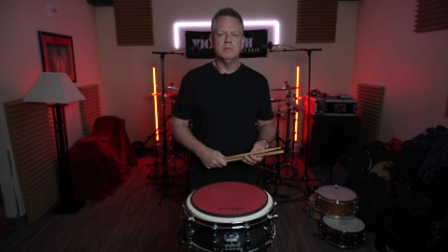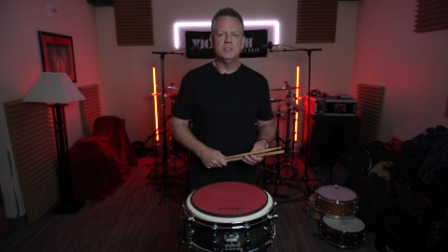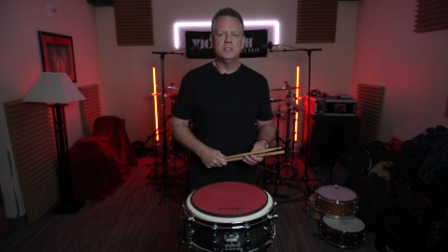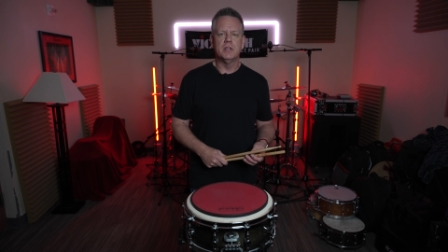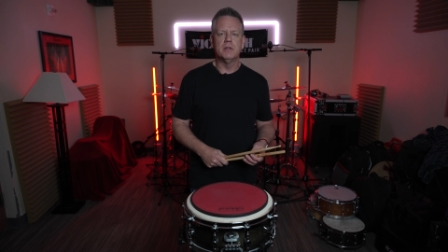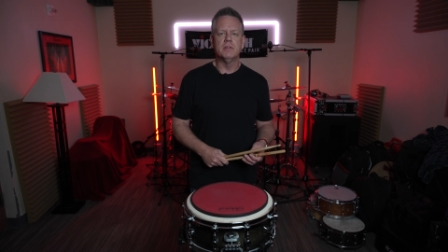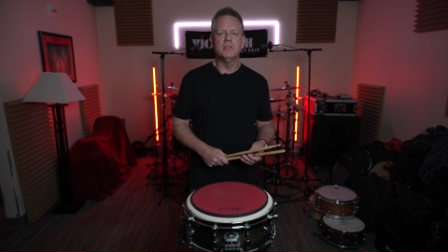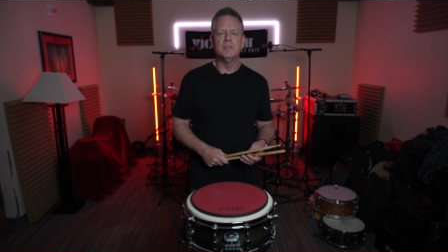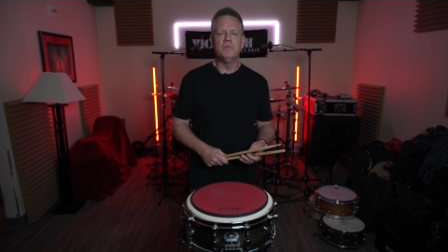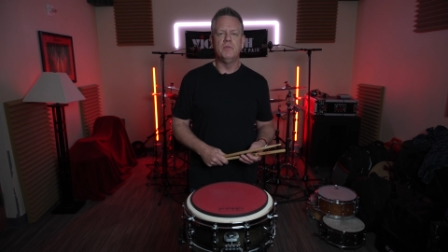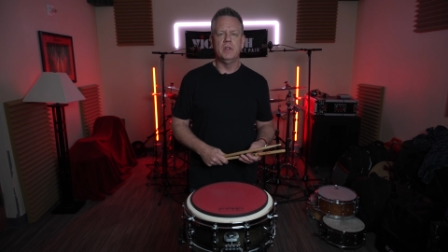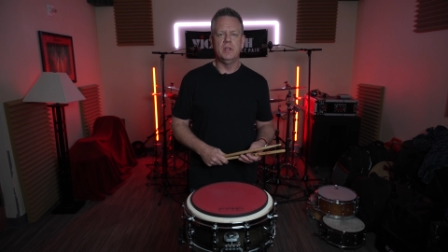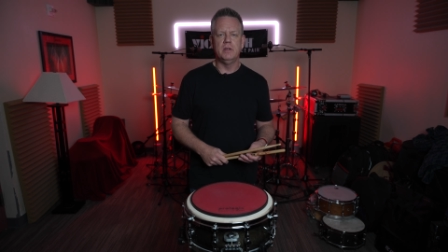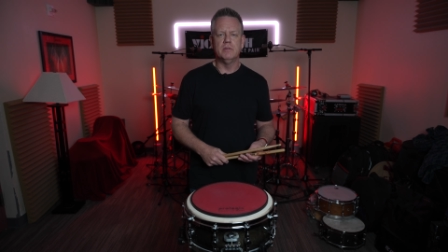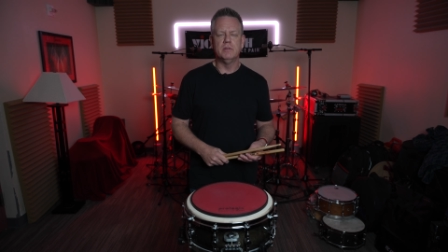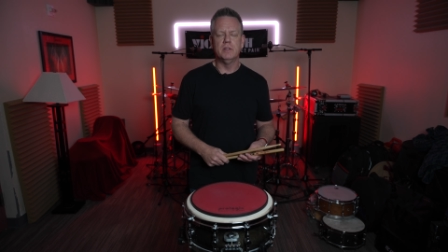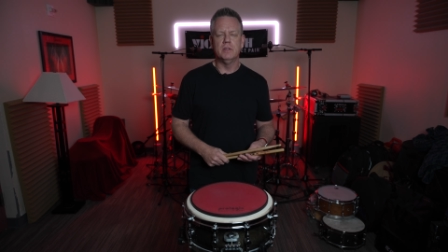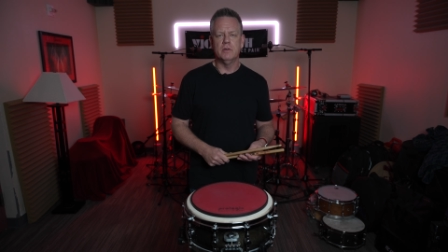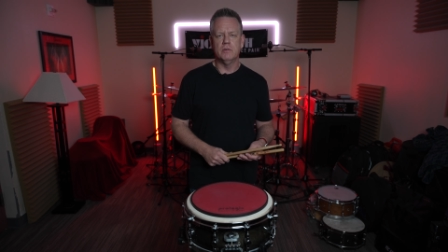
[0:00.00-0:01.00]
Share this
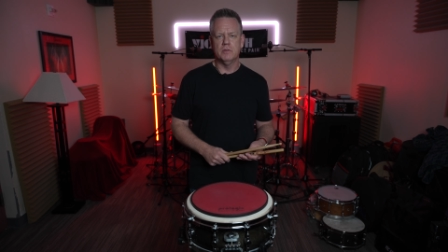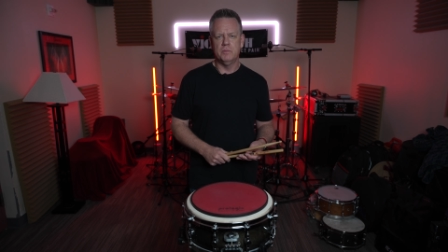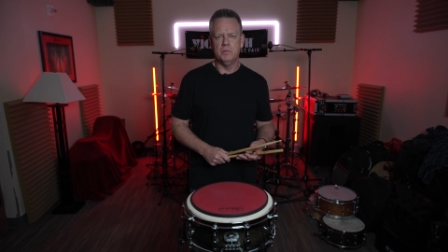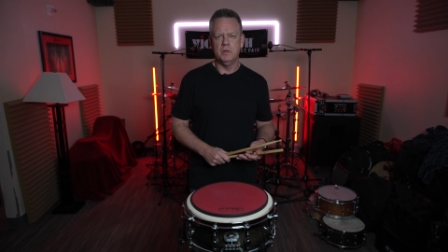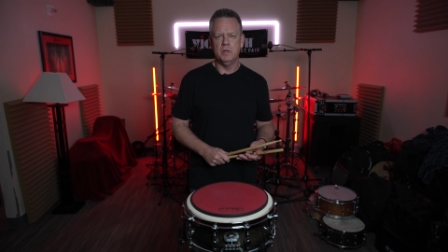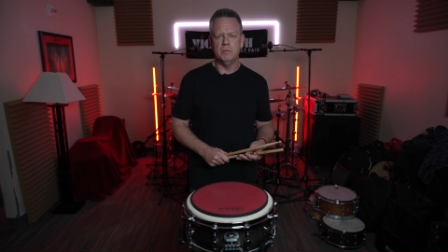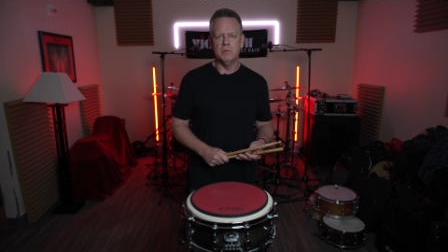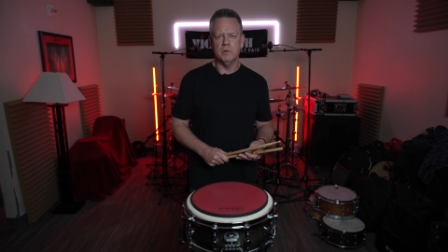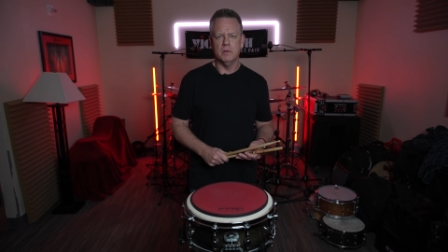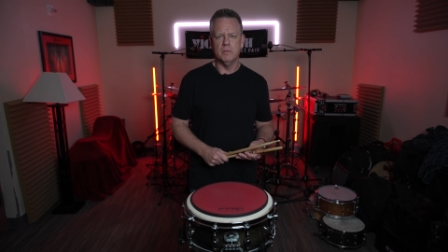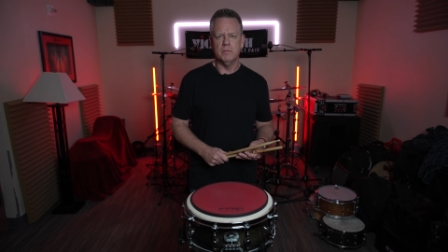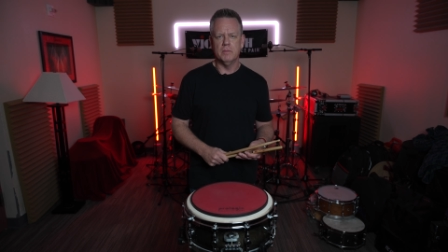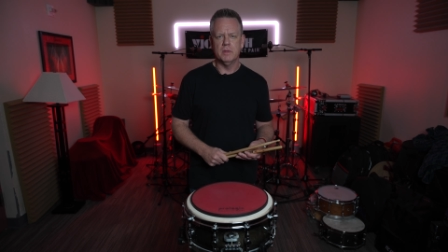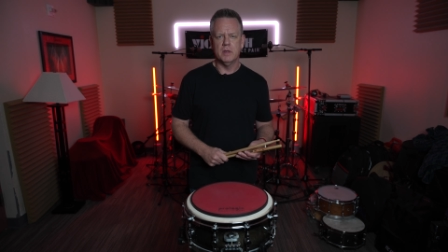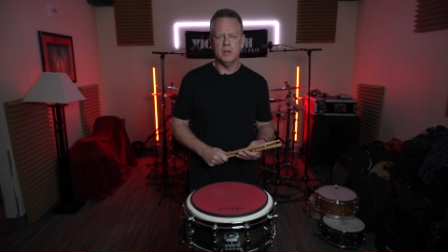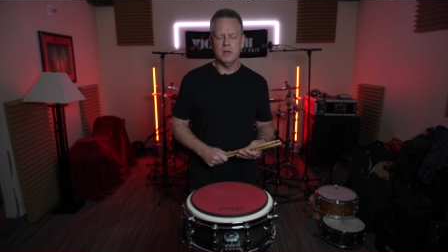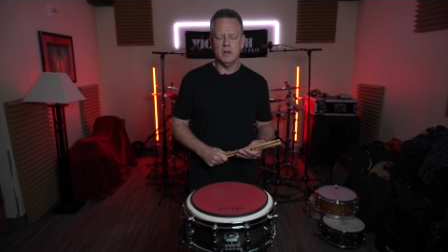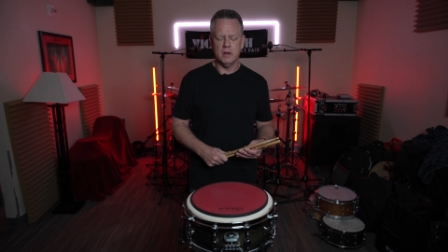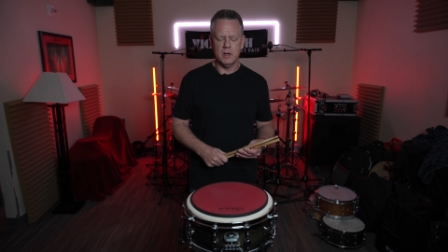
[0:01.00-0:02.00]
video to those people,
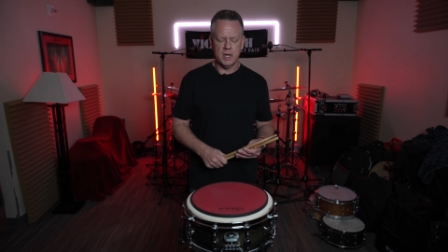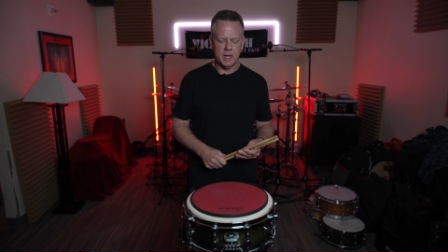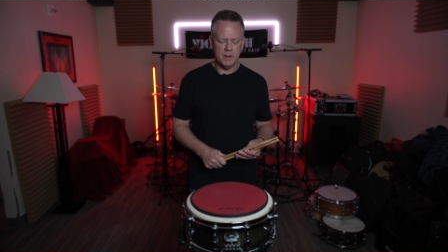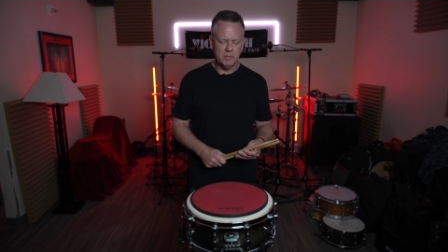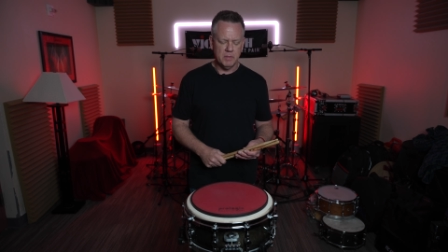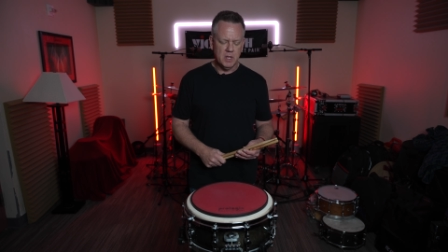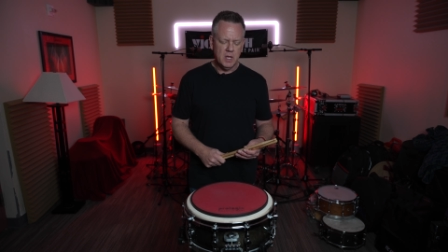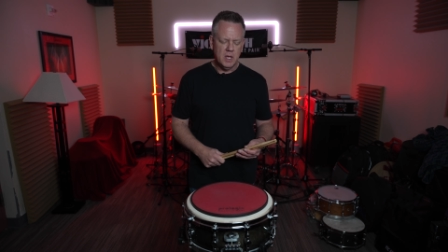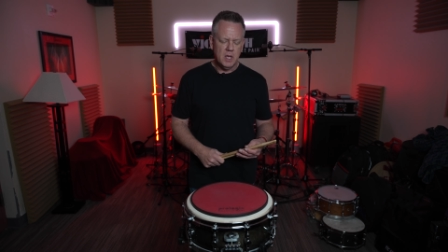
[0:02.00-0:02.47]
all right?